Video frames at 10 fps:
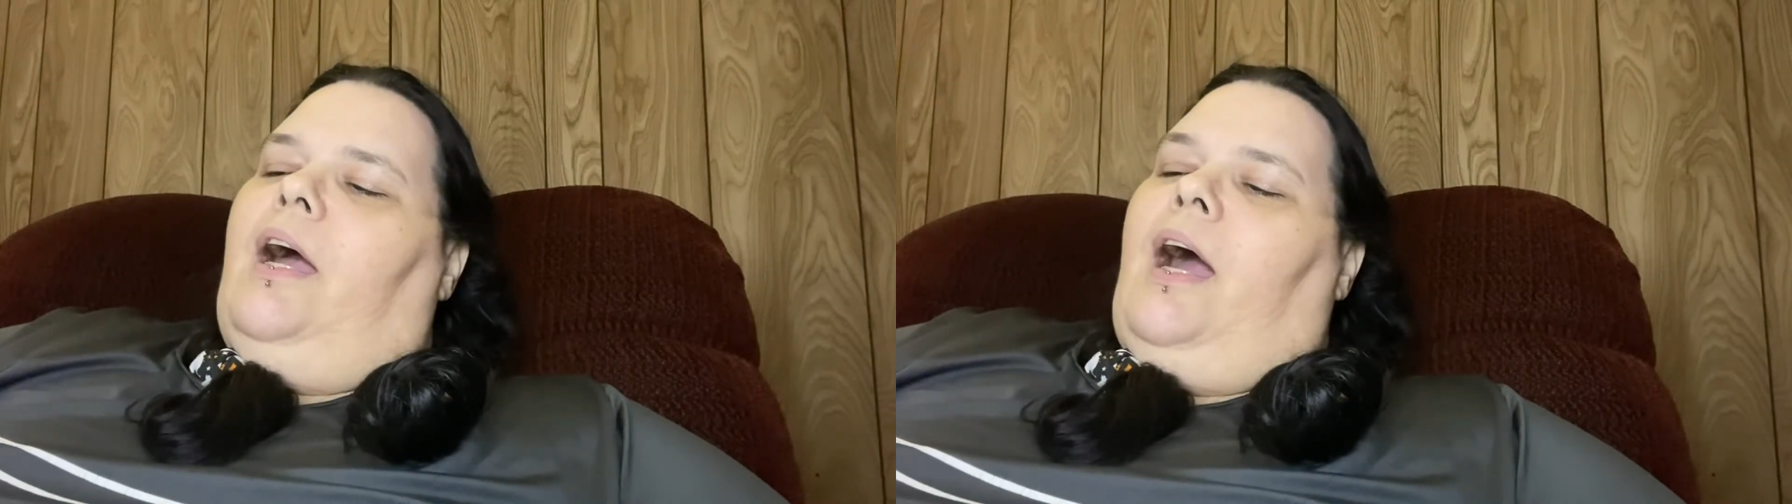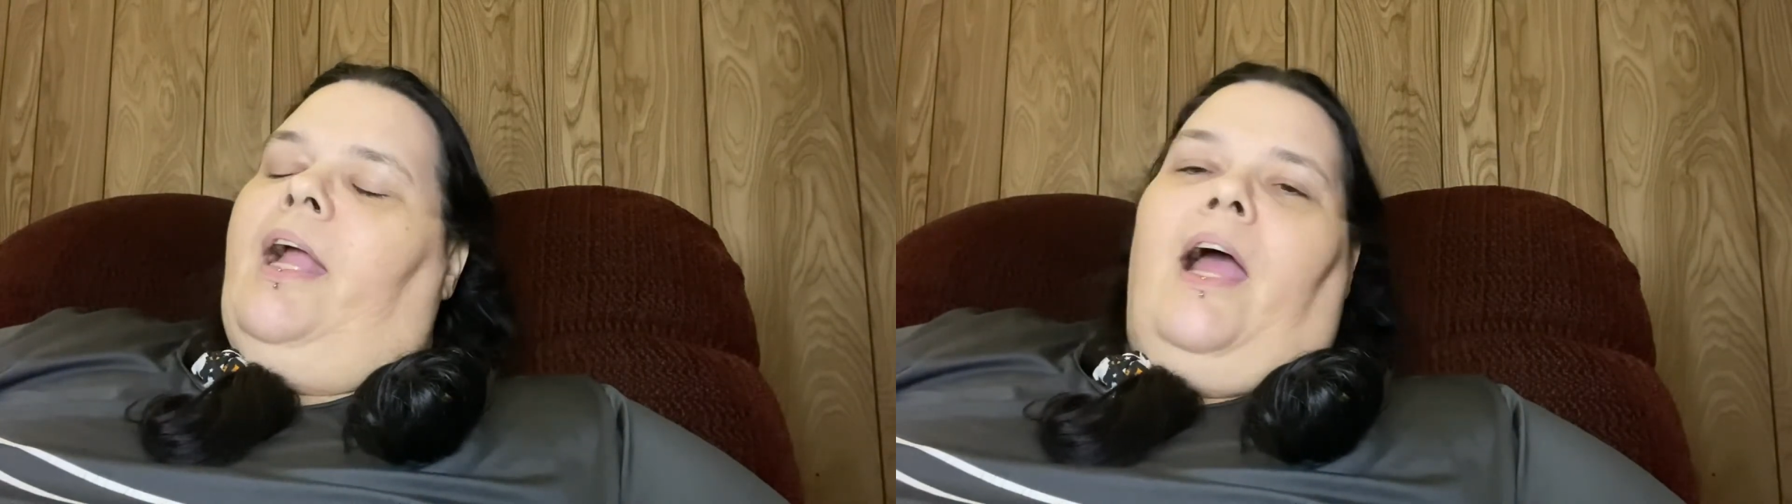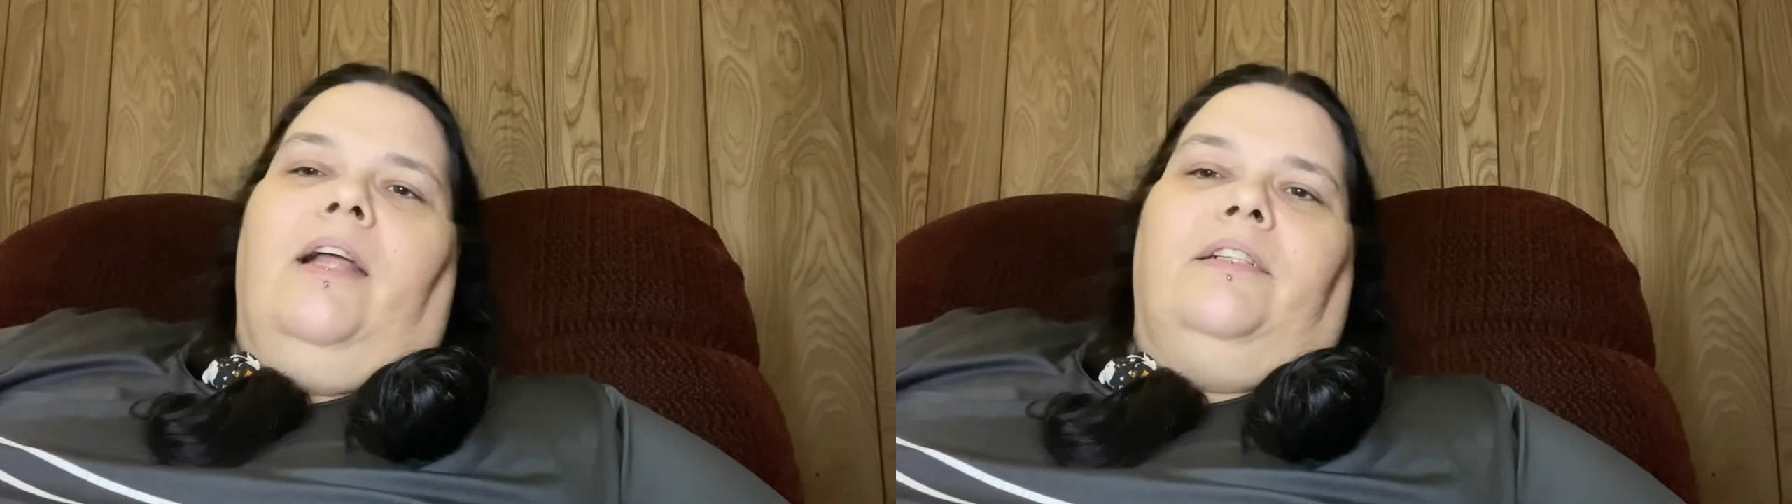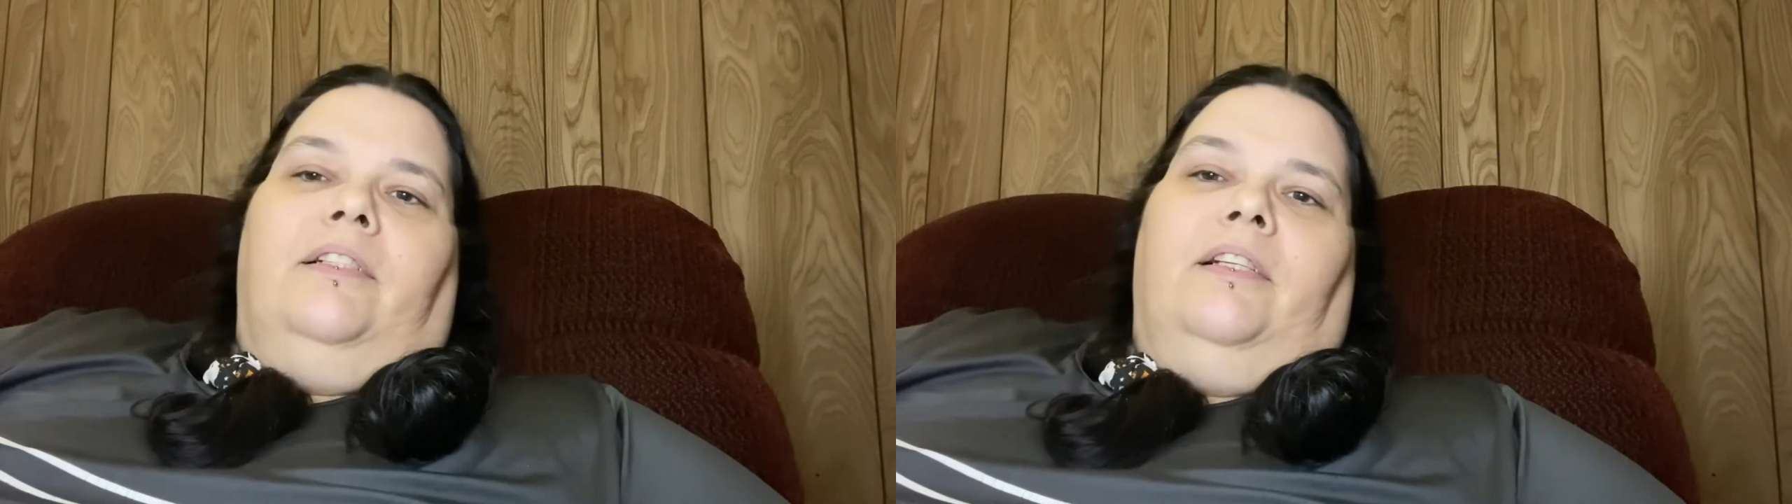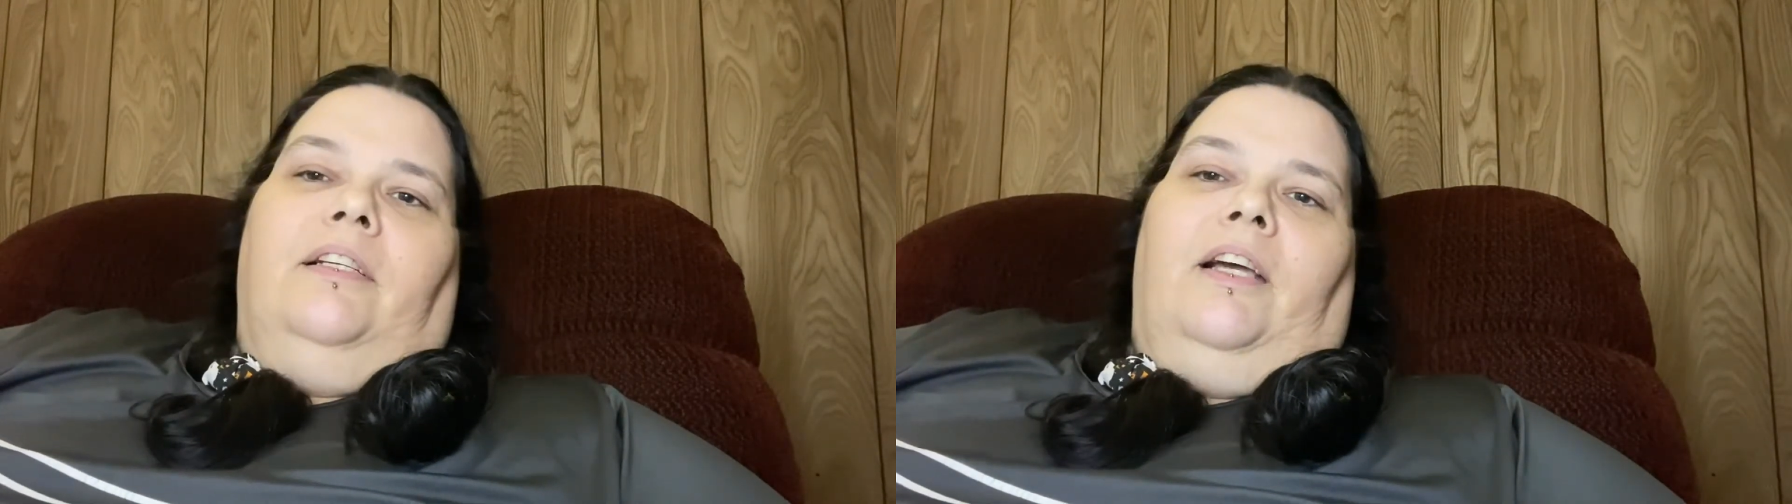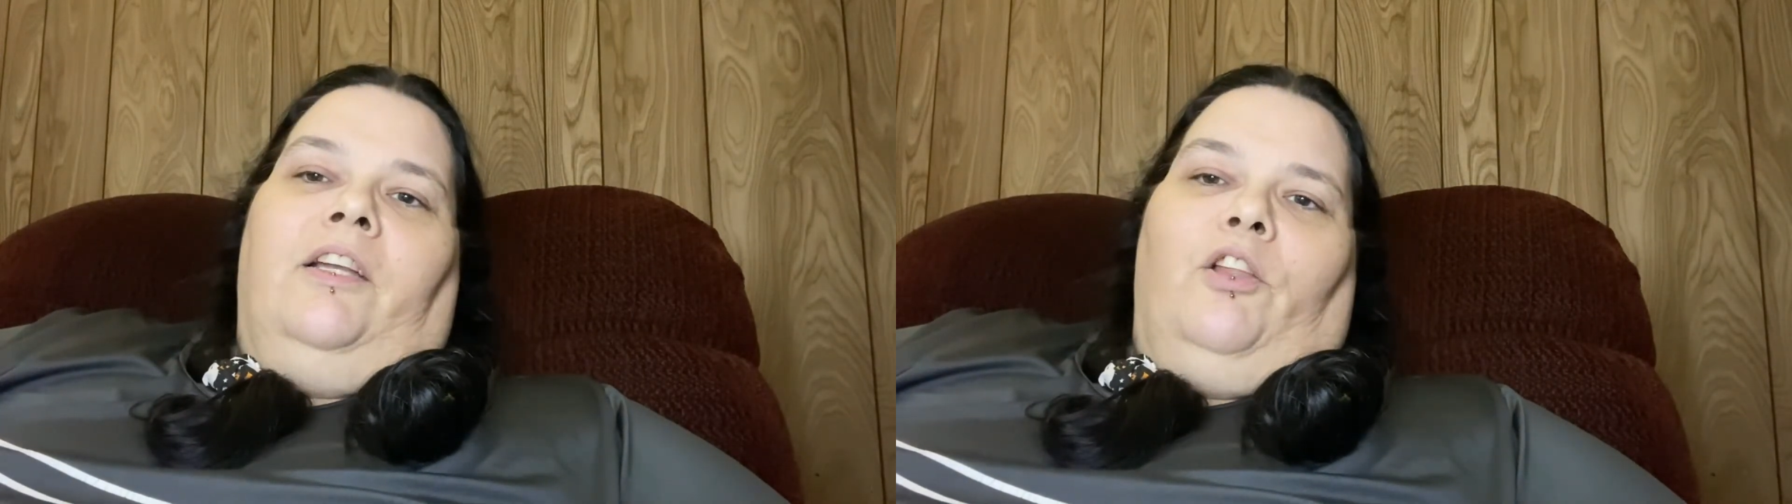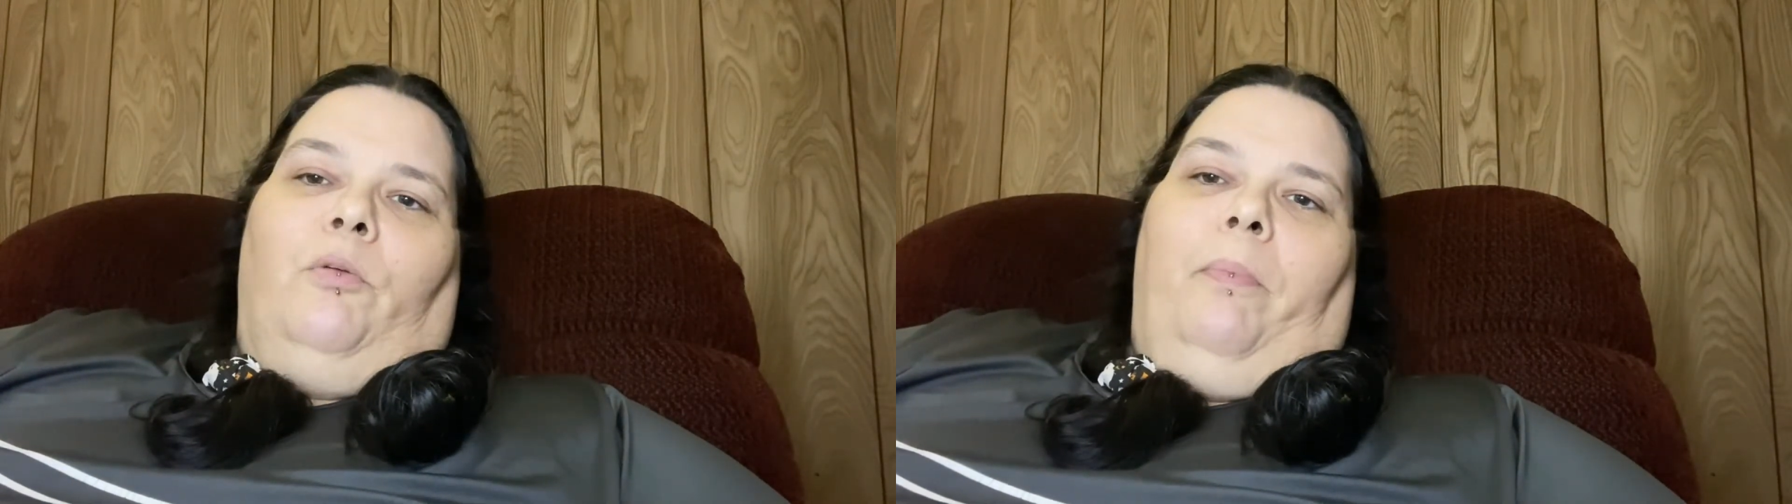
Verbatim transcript: I got another